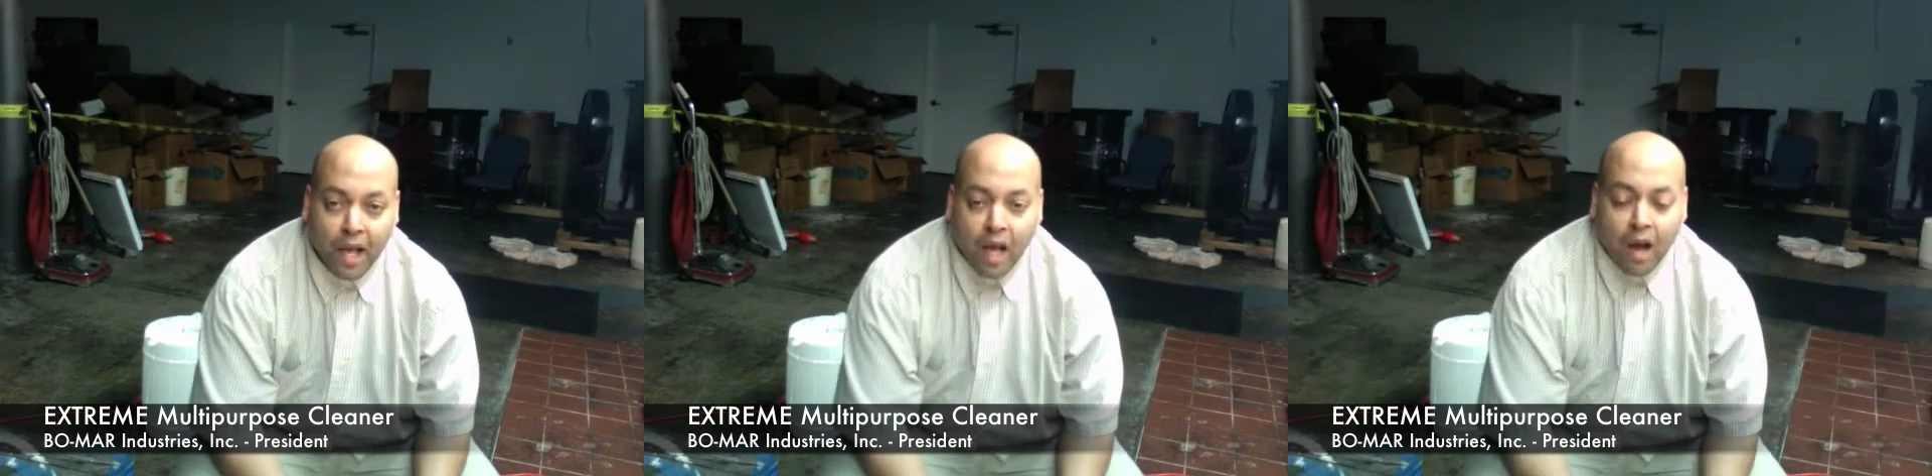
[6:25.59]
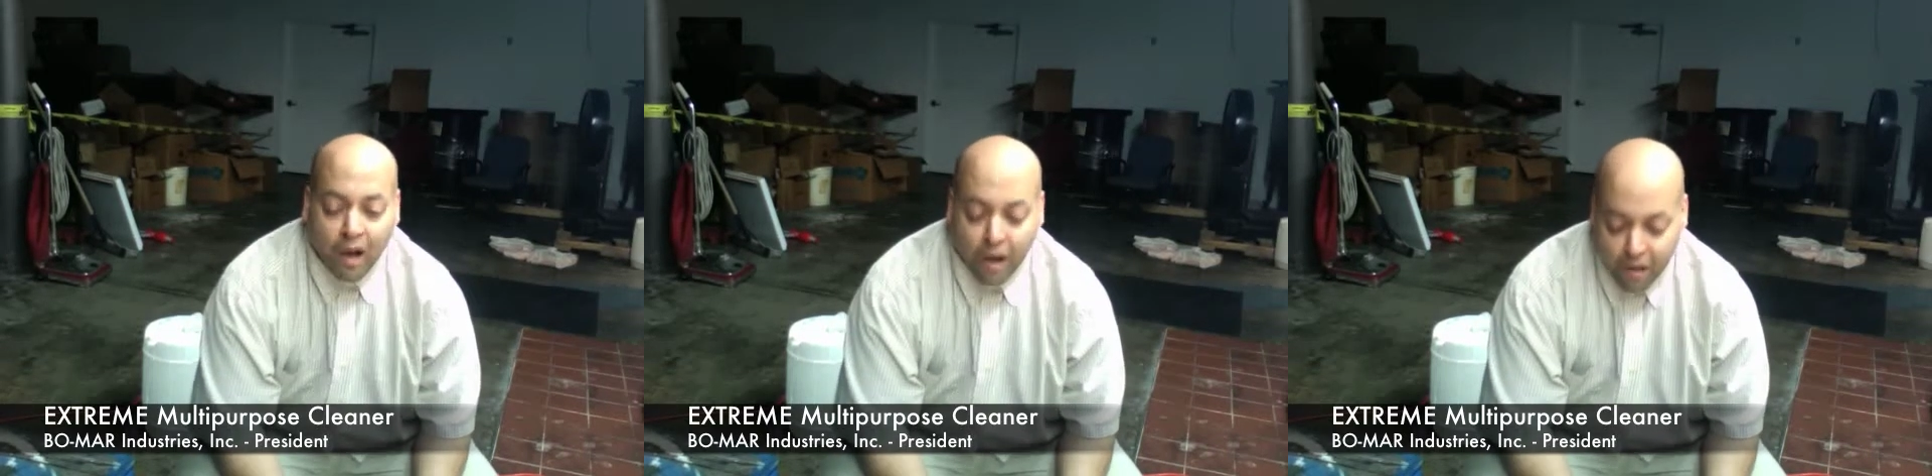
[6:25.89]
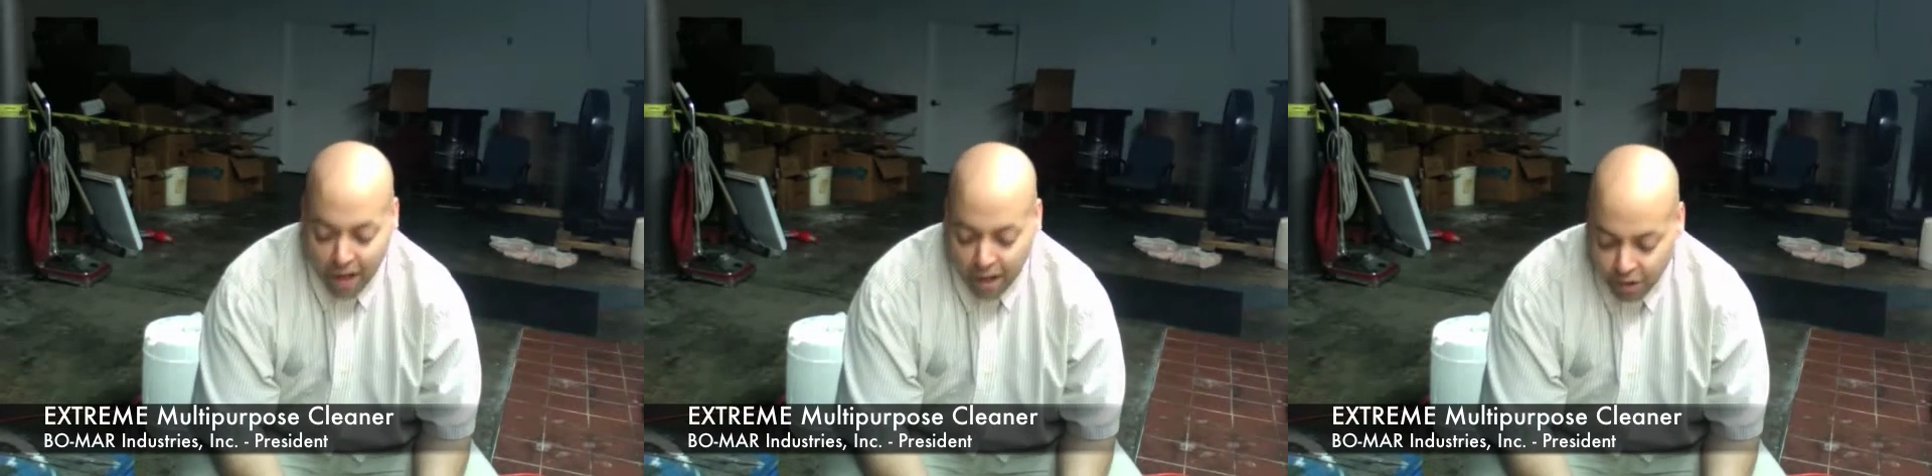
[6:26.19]
Uh,
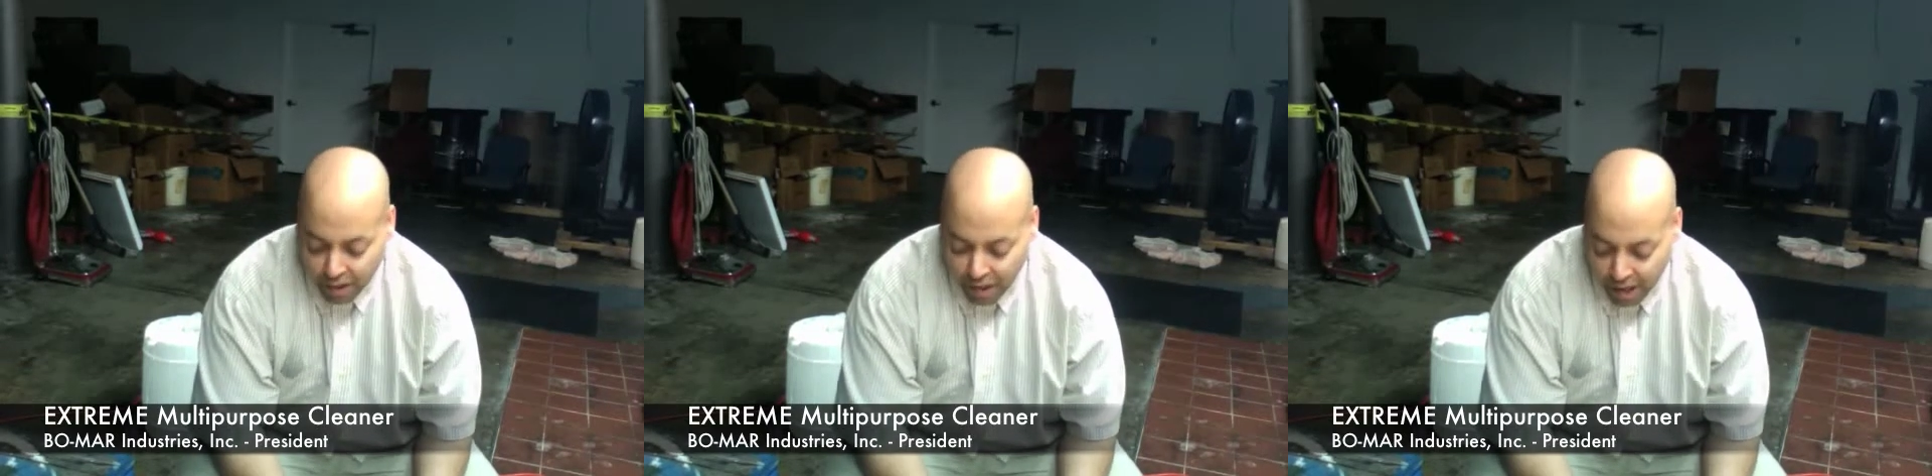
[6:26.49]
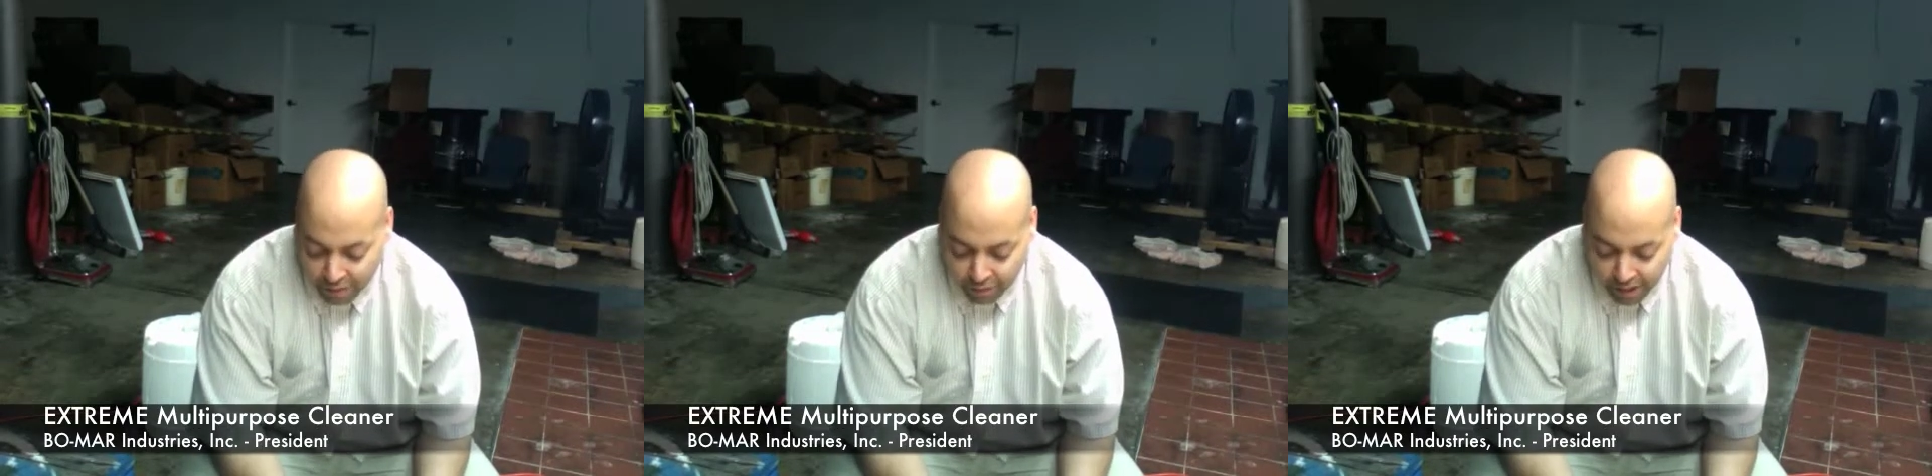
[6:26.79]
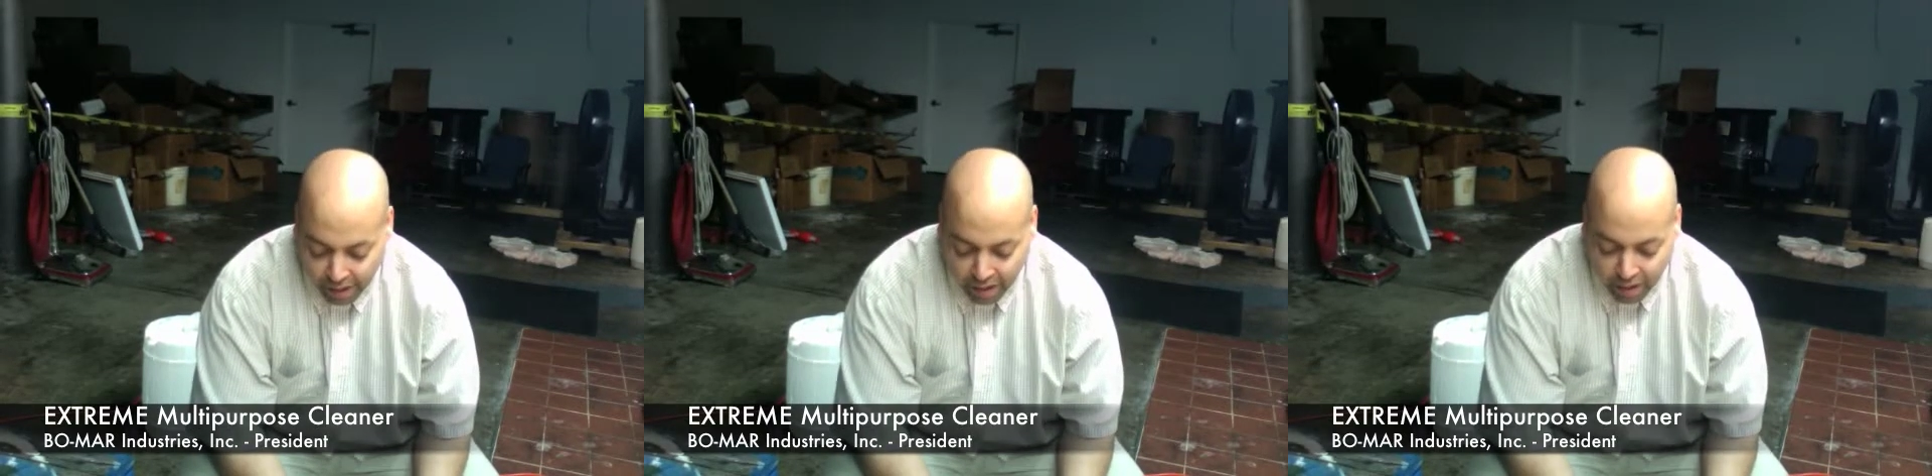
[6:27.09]
how you can have
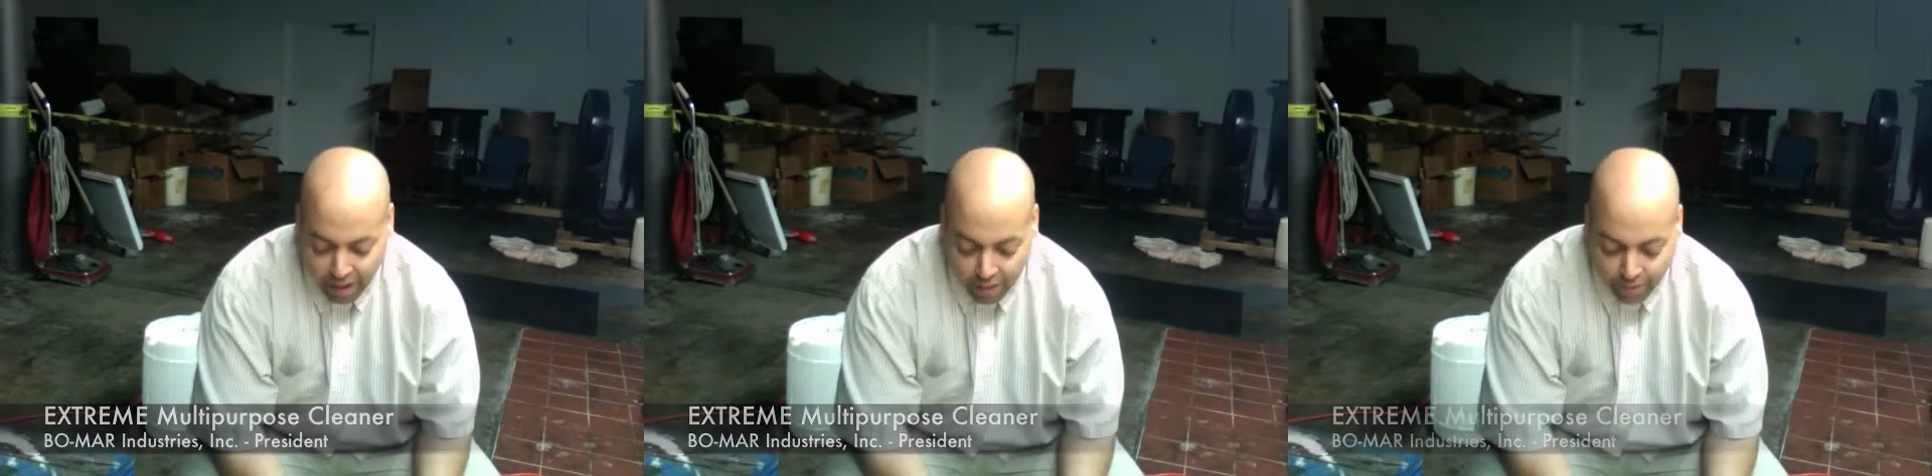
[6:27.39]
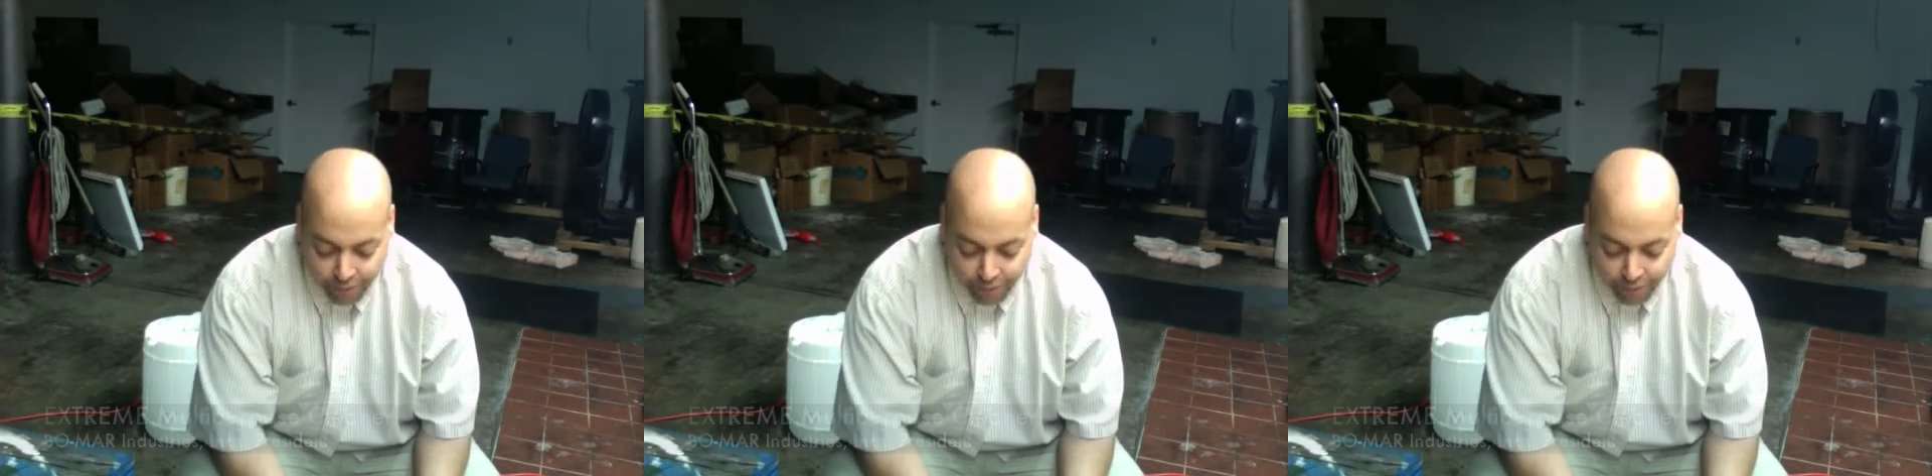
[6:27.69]
like uh,